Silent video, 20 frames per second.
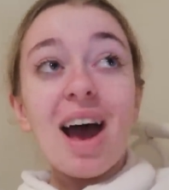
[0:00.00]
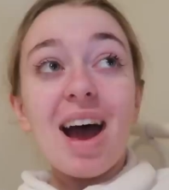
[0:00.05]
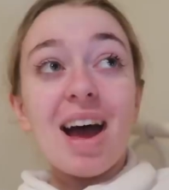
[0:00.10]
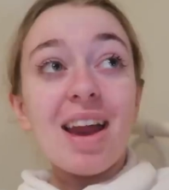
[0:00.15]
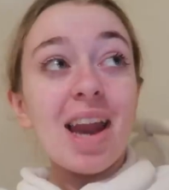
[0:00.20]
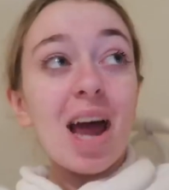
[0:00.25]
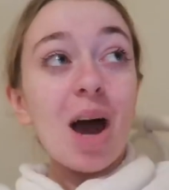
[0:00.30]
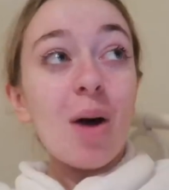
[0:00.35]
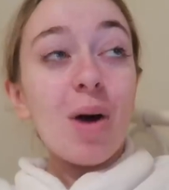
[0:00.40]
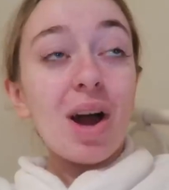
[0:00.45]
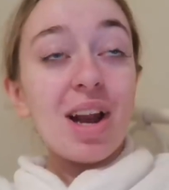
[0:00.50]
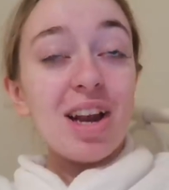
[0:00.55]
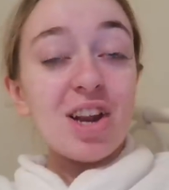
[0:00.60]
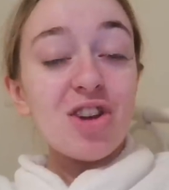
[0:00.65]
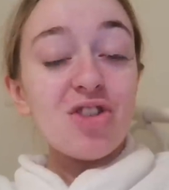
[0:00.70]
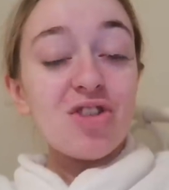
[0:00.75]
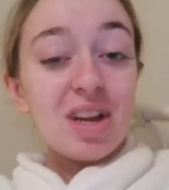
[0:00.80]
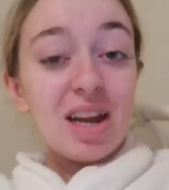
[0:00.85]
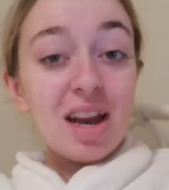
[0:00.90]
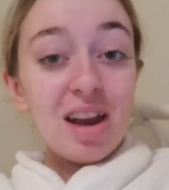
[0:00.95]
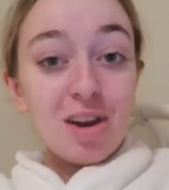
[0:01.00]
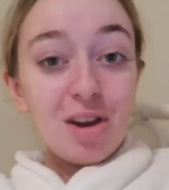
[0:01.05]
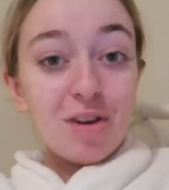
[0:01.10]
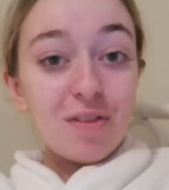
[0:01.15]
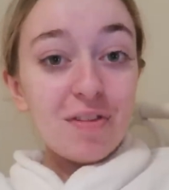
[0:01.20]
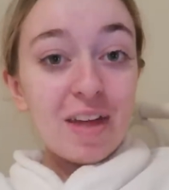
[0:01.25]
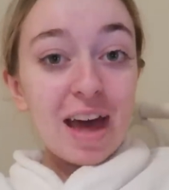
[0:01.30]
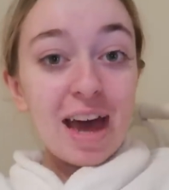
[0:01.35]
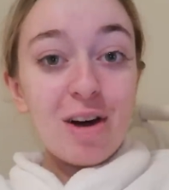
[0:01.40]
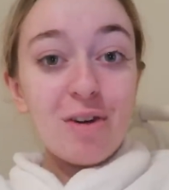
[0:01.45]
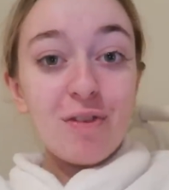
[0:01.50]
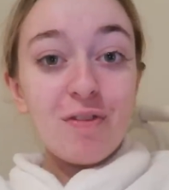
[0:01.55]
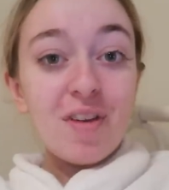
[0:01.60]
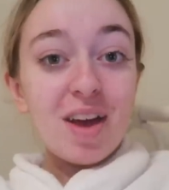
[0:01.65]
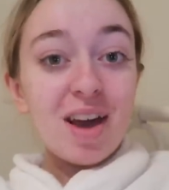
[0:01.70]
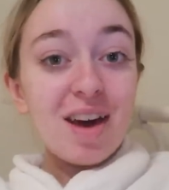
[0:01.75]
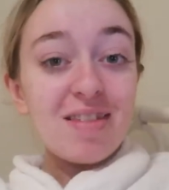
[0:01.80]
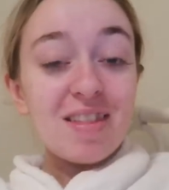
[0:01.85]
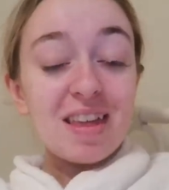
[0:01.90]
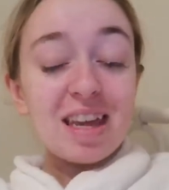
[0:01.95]
and now I literally love the
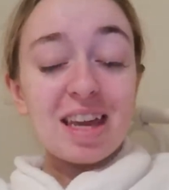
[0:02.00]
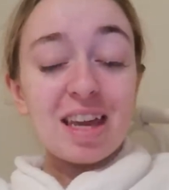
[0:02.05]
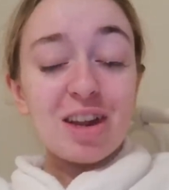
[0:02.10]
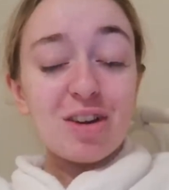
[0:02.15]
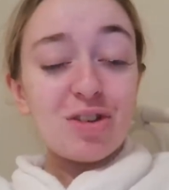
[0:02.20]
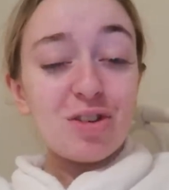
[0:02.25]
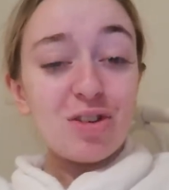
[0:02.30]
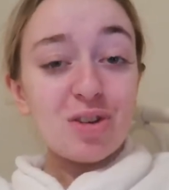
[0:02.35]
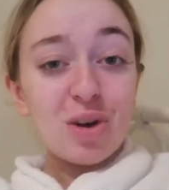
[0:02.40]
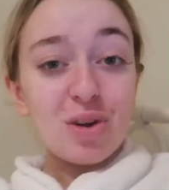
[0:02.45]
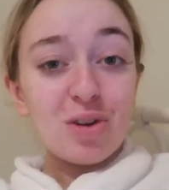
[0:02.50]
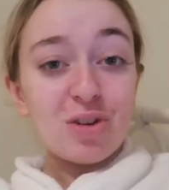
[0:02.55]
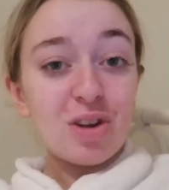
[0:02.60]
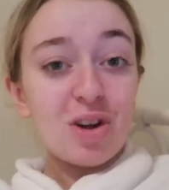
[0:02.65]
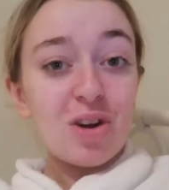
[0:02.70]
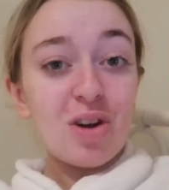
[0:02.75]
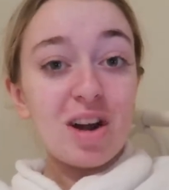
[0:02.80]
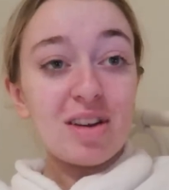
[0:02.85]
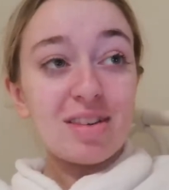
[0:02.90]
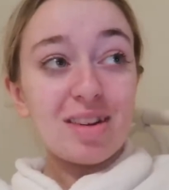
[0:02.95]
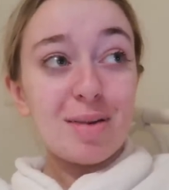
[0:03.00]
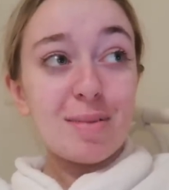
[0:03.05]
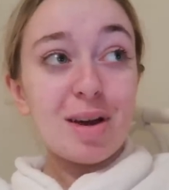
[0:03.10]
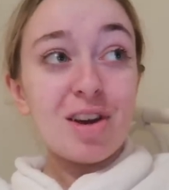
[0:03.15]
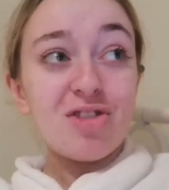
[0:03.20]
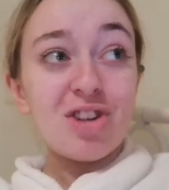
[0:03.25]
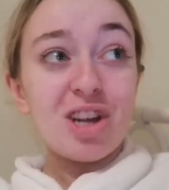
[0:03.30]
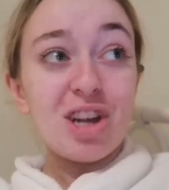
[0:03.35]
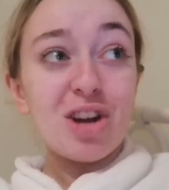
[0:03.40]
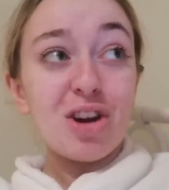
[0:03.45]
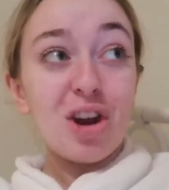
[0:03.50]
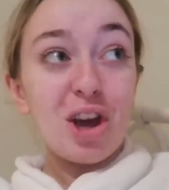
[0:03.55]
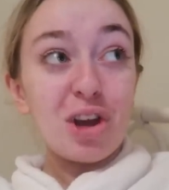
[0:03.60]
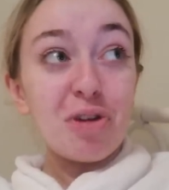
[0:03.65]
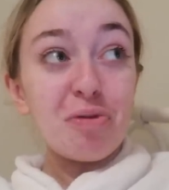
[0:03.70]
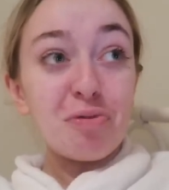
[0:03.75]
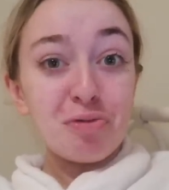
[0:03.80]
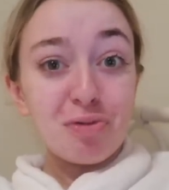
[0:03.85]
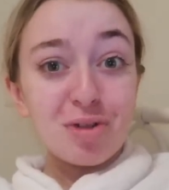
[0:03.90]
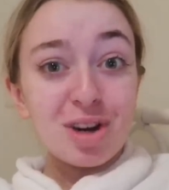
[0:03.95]
outfit I think it's so so nice and I'm actually
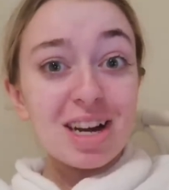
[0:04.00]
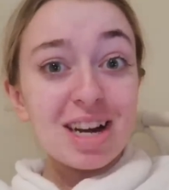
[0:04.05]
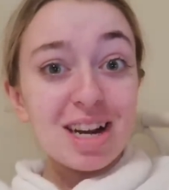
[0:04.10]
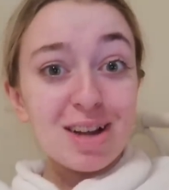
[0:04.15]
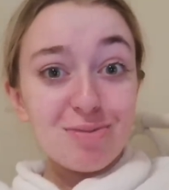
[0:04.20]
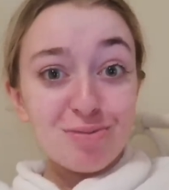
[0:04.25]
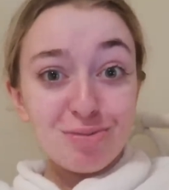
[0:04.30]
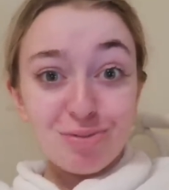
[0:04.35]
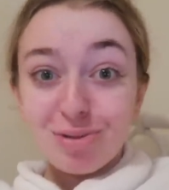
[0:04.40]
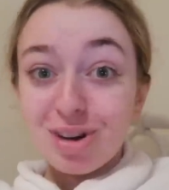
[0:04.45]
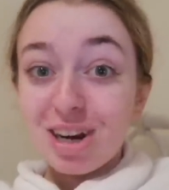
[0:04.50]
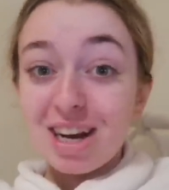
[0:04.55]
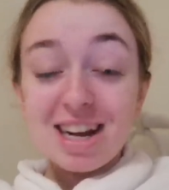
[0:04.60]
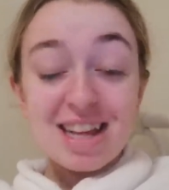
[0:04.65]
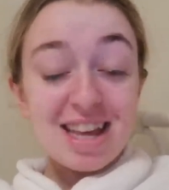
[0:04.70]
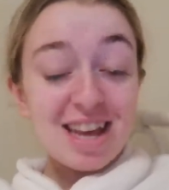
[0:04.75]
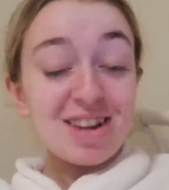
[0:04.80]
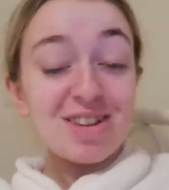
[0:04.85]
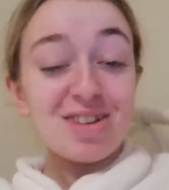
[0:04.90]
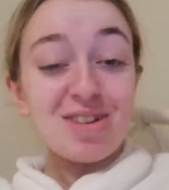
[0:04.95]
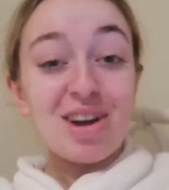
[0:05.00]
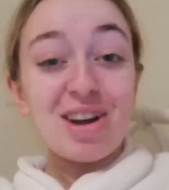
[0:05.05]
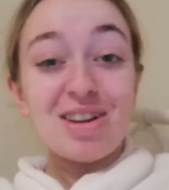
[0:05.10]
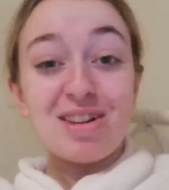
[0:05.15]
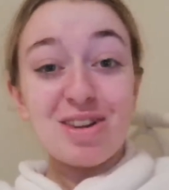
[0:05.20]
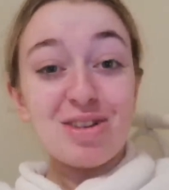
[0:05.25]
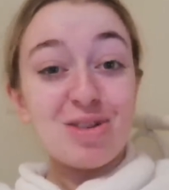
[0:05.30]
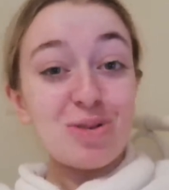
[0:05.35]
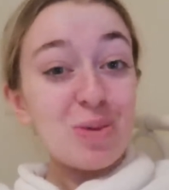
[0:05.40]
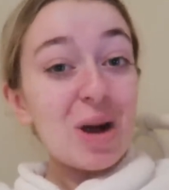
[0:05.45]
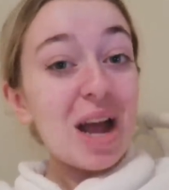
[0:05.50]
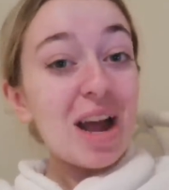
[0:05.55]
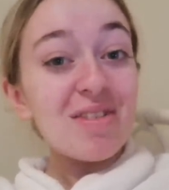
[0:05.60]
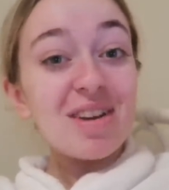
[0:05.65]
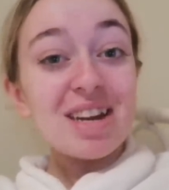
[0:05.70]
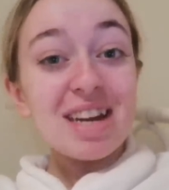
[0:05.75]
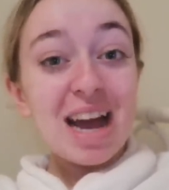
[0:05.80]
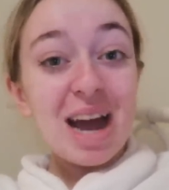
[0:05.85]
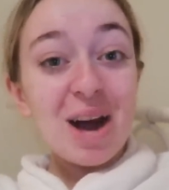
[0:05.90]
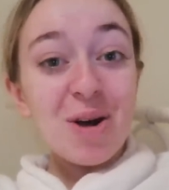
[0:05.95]
like really really excited to
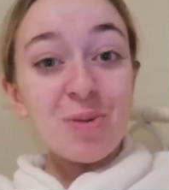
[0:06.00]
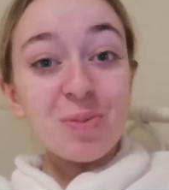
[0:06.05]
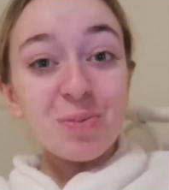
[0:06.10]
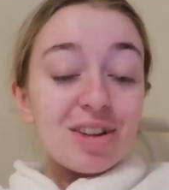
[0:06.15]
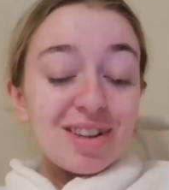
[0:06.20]
wear it now